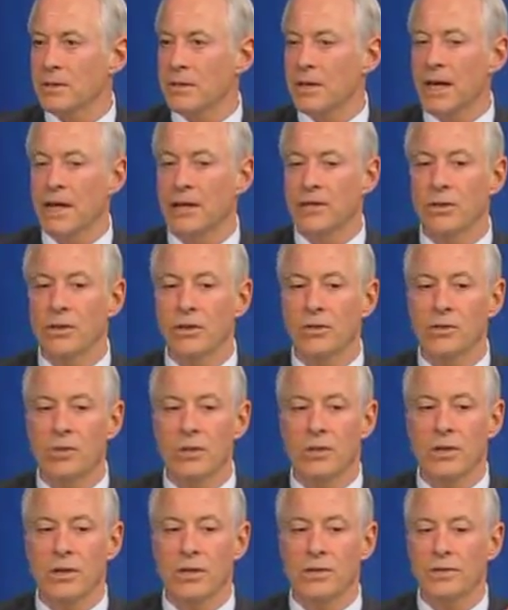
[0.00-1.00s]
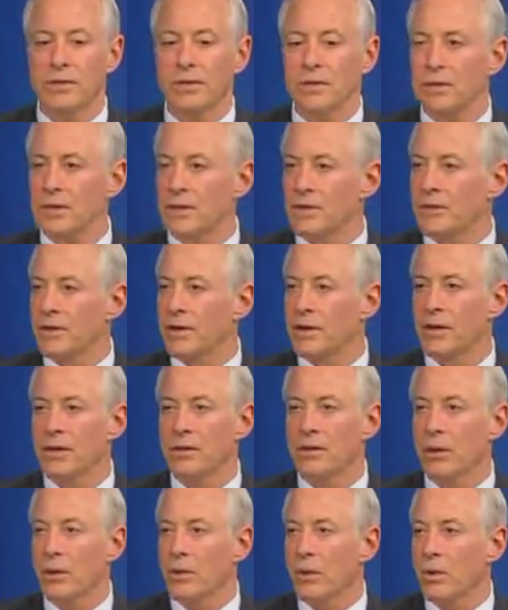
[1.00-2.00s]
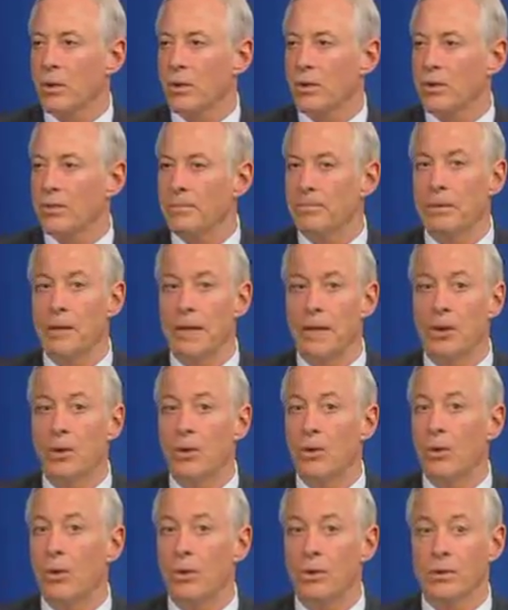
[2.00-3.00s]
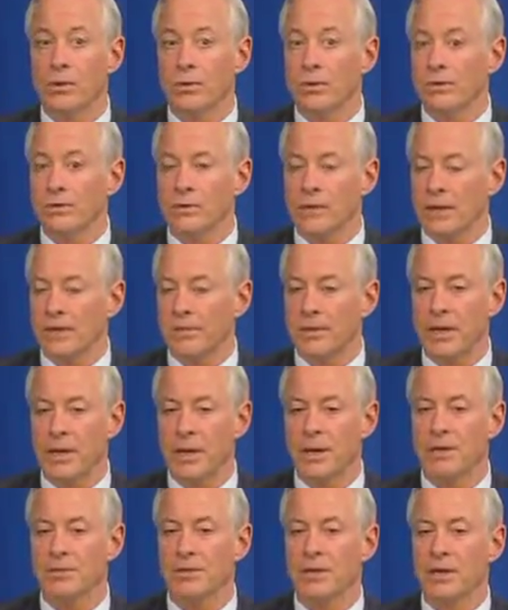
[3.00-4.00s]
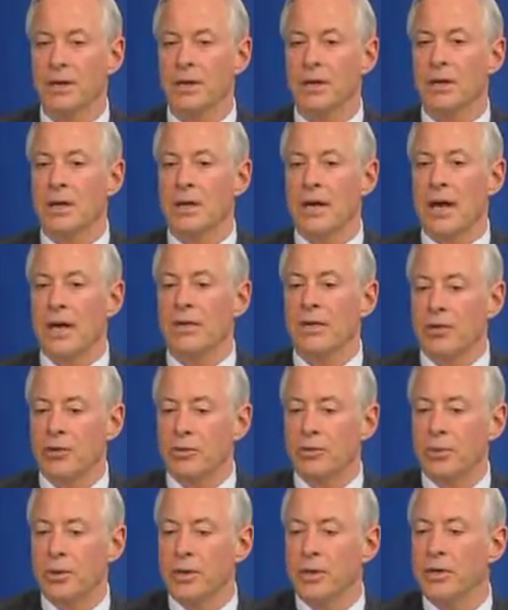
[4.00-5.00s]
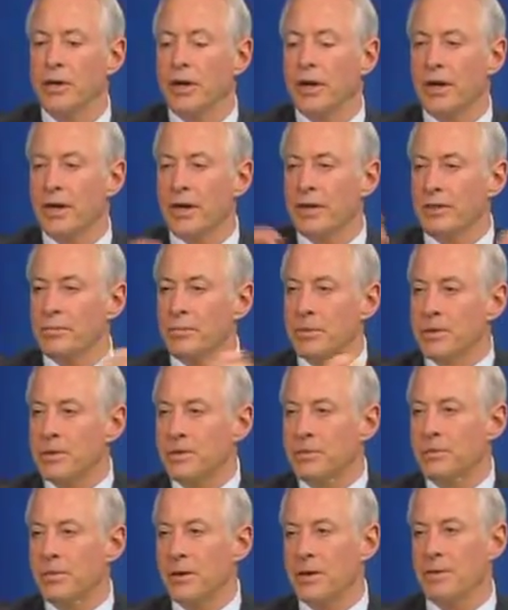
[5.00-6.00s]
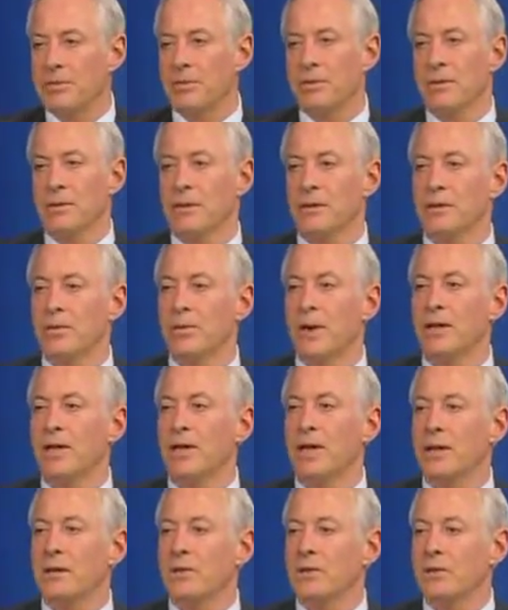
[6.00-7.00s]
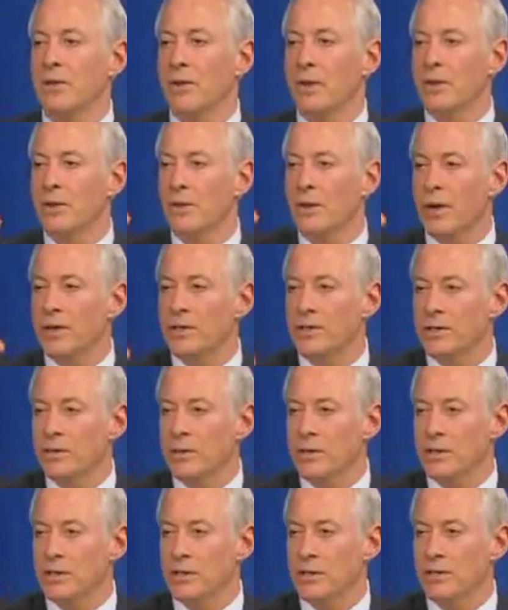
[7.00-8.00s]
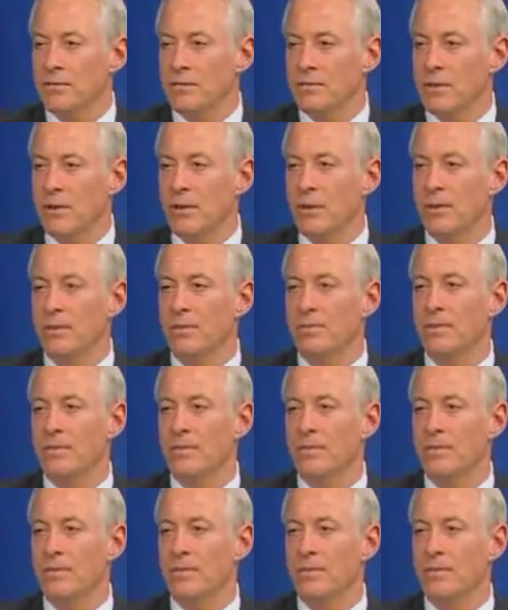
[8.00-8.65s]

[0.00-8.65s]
And don't worry if it's a difficult goal or a big goal or something else. And then you put it on another piece of paper, and you write down 20 ways you can achieve the goal.